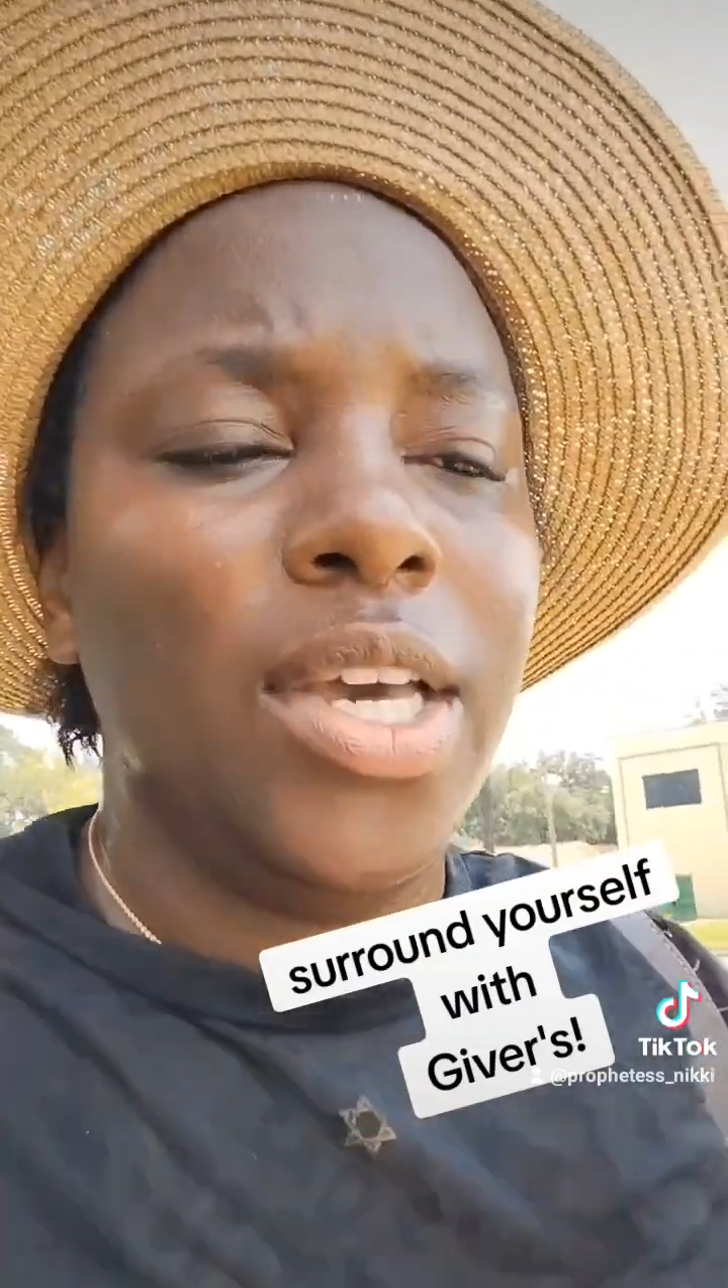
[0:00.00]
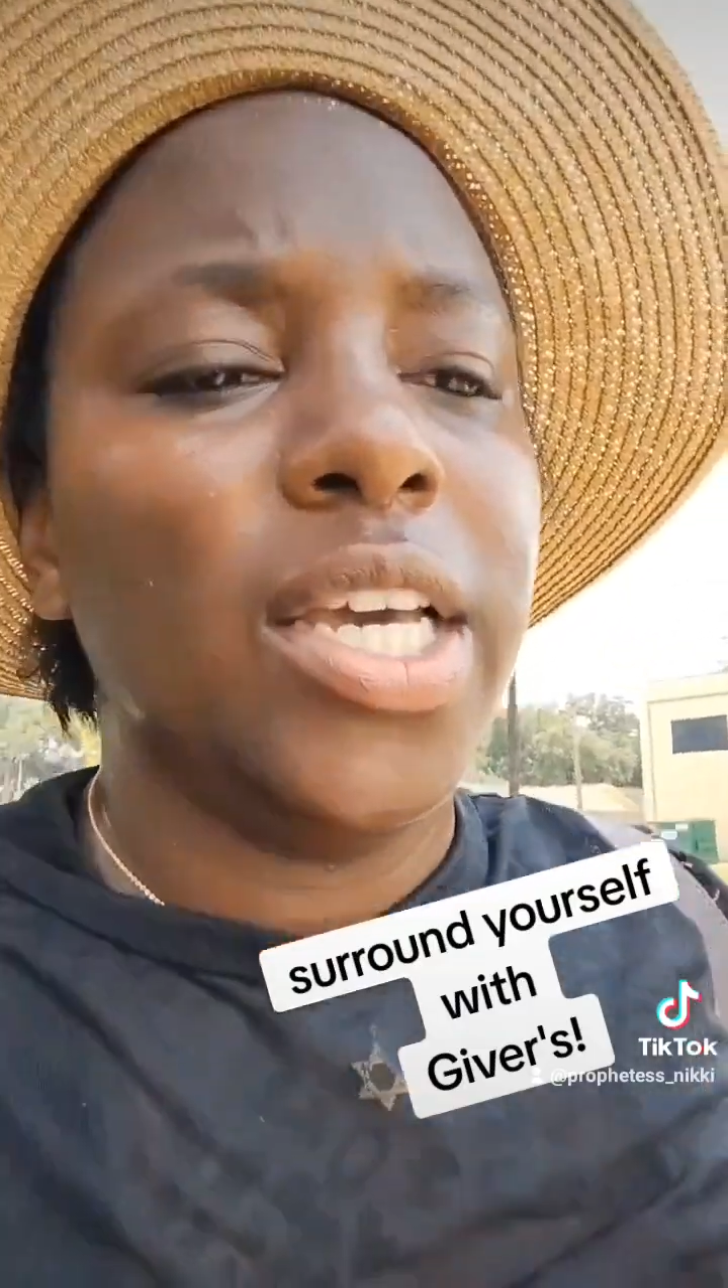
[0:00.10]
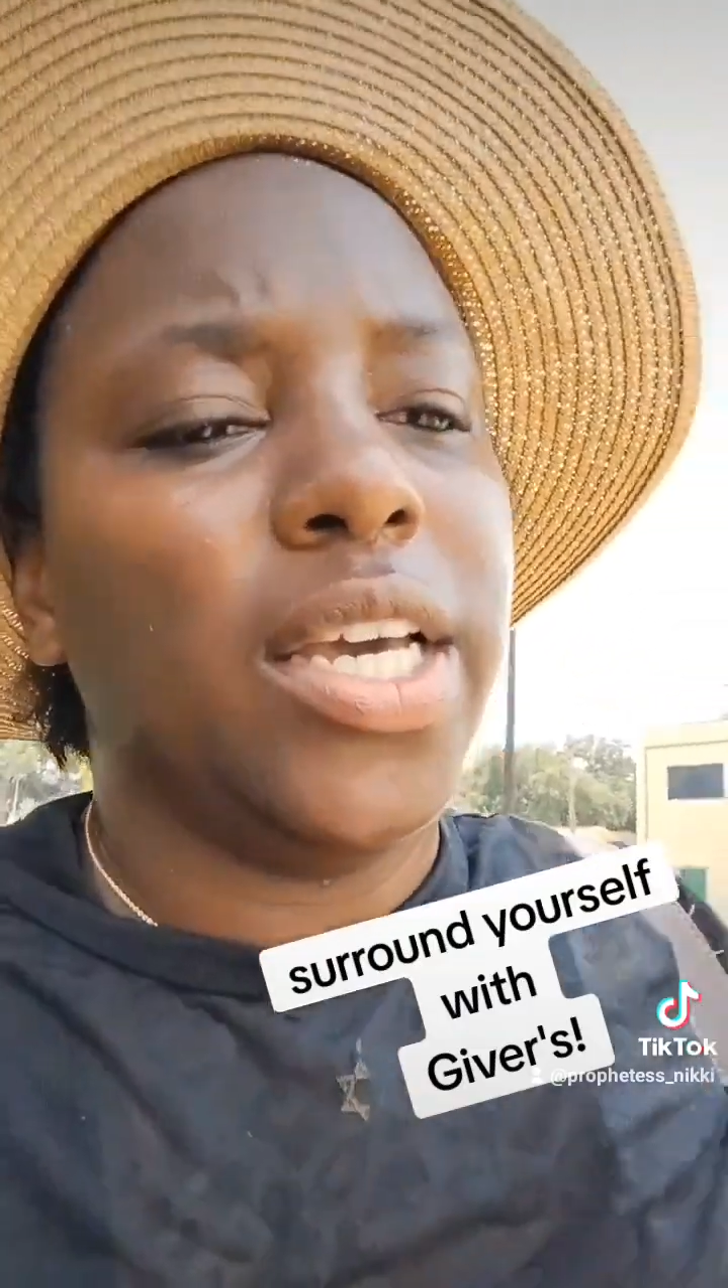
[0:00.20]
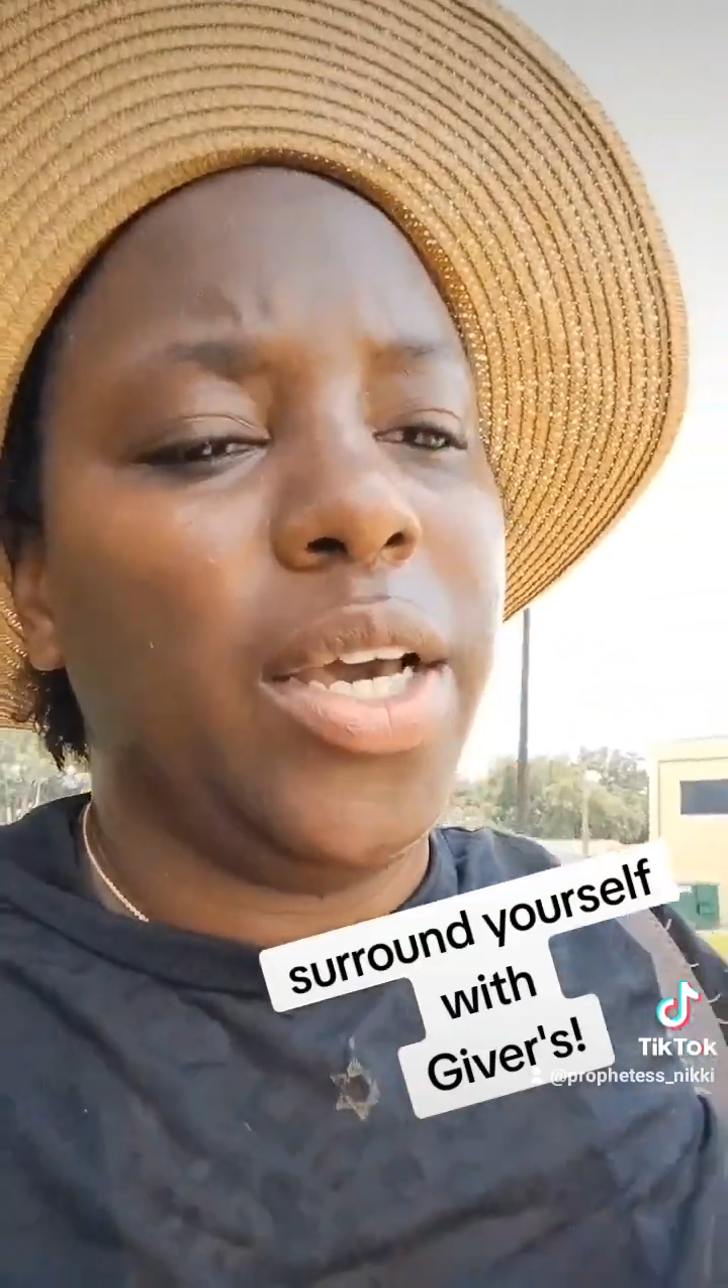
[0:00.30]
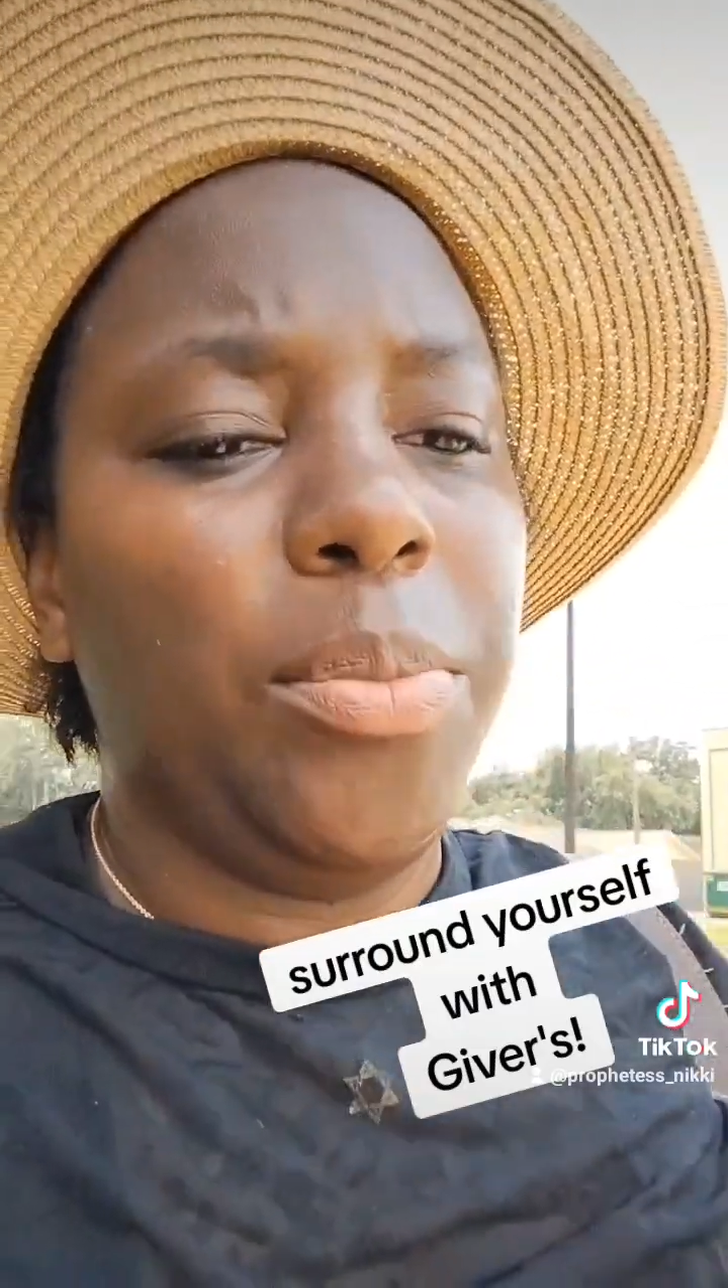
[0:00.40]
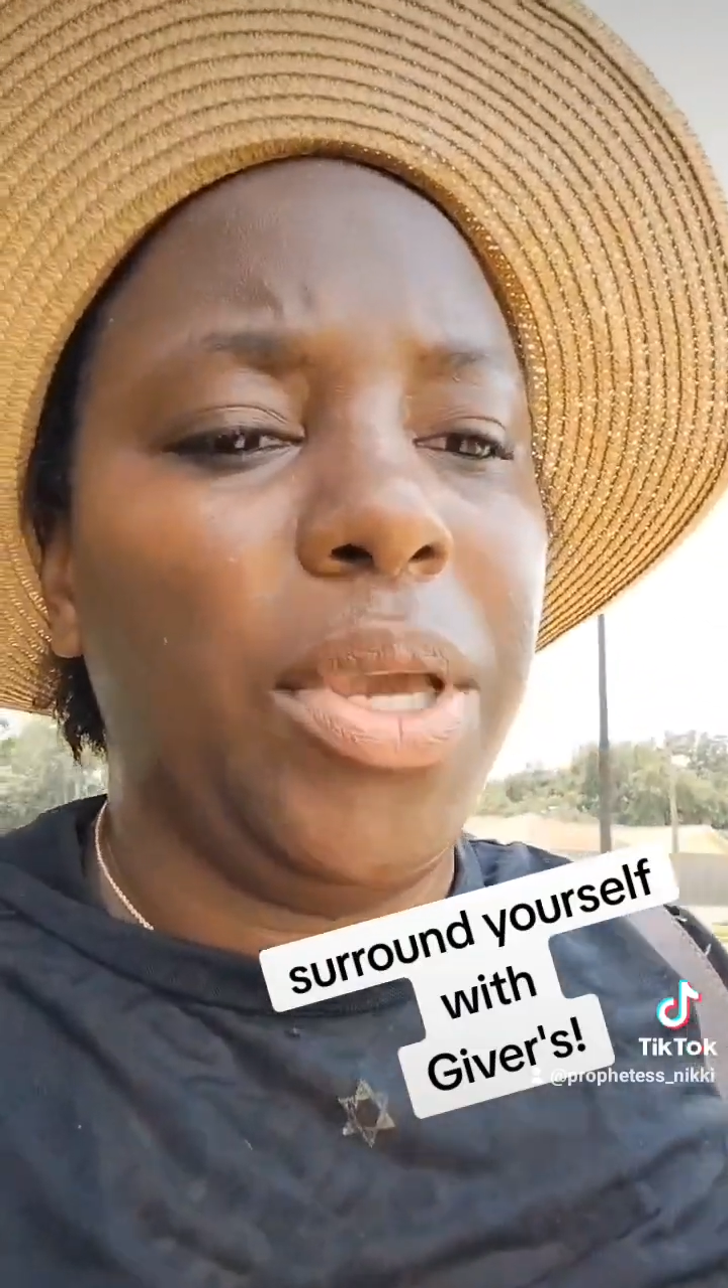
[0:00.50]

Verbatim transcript: giving to